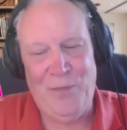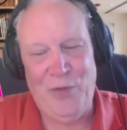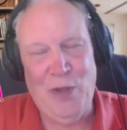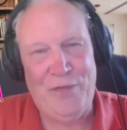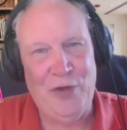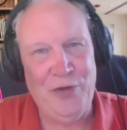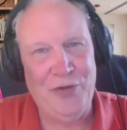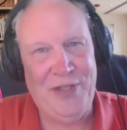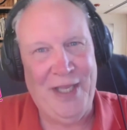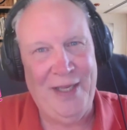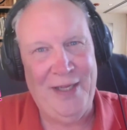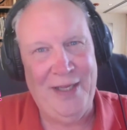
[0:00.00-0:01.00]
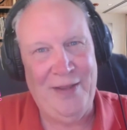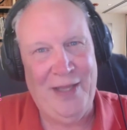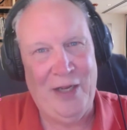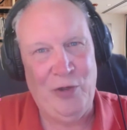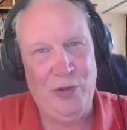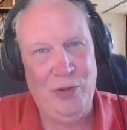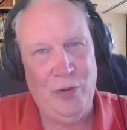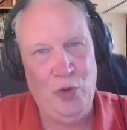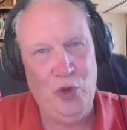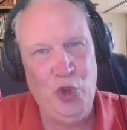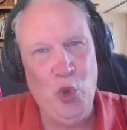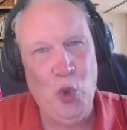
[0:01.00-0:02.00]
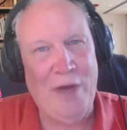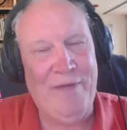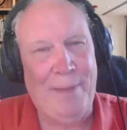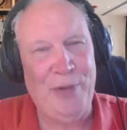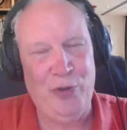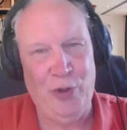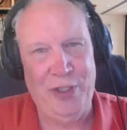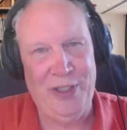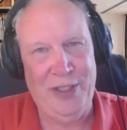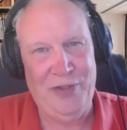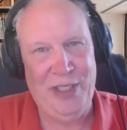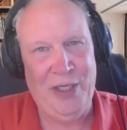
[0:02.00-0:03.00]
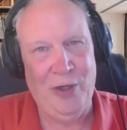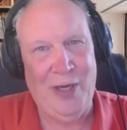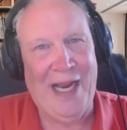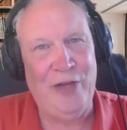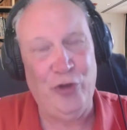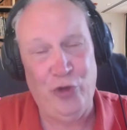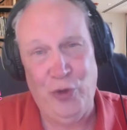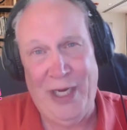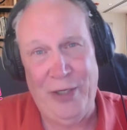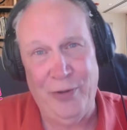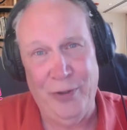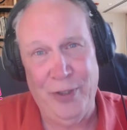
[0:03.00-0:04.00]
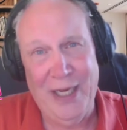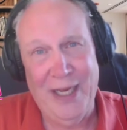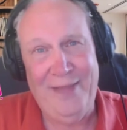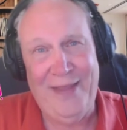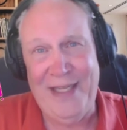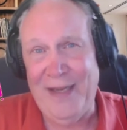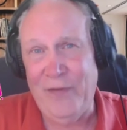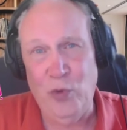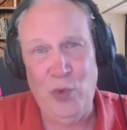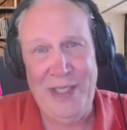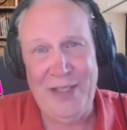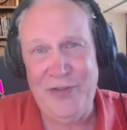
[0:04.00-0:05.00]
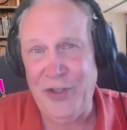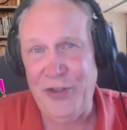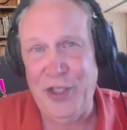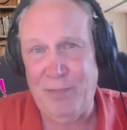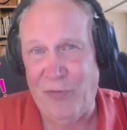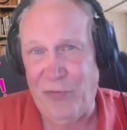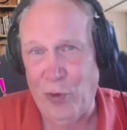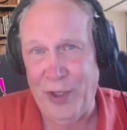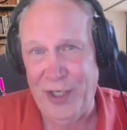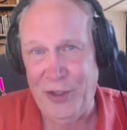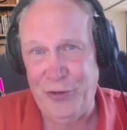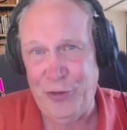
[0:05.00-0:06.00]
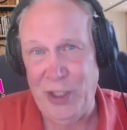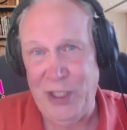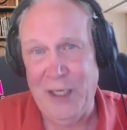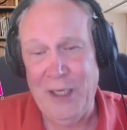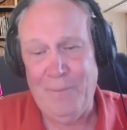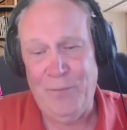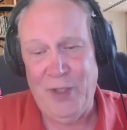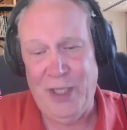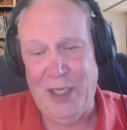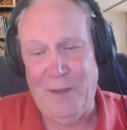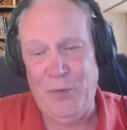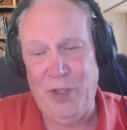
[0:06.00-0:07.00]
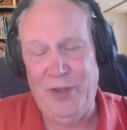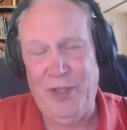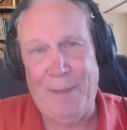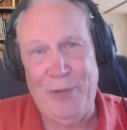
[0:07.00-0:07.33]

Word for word: You have to understand that you have opportunities here as a trader that never really existed before in history. The